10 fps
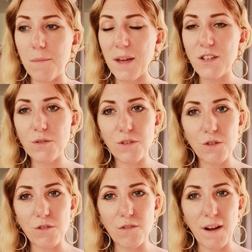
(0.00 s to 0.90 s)
make sure that
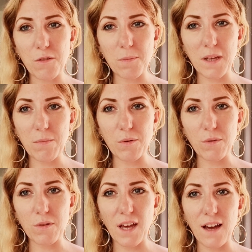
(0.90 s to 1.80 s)
you're around
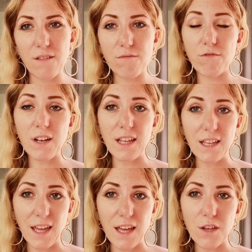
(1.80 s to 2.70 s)
people that
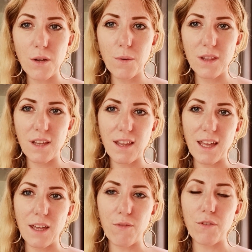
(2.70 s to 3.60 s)
really get you and that
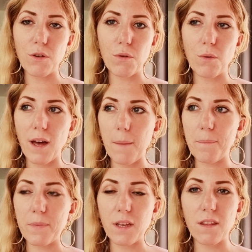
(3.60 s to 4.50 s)
they give you um,
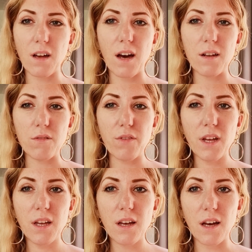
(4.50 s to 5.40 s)
the kind of
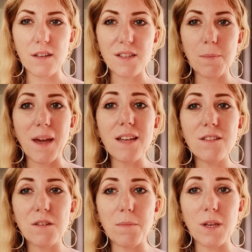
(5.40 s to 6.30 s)
uh,
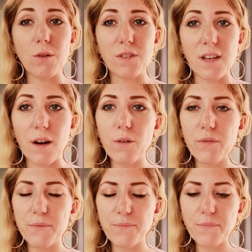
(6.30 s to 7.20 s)
space to be yourself
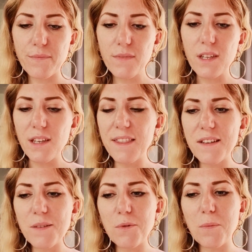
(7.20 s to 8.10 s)
and
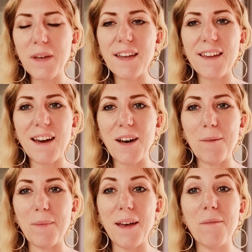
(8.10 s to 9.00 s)
this will be
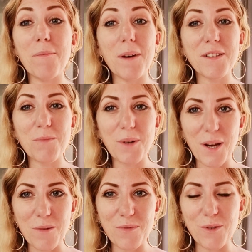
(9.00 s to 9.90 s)
um, much more
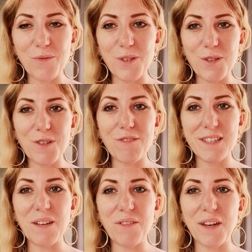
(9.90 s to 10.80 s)
helpful for you to
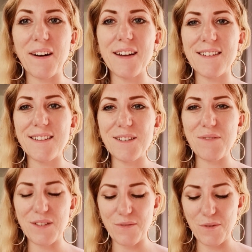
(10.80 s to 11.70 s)
receive the guidance
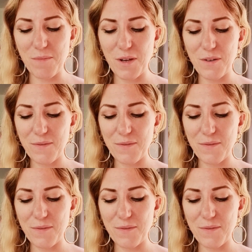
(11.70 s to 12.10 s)
of this full moon.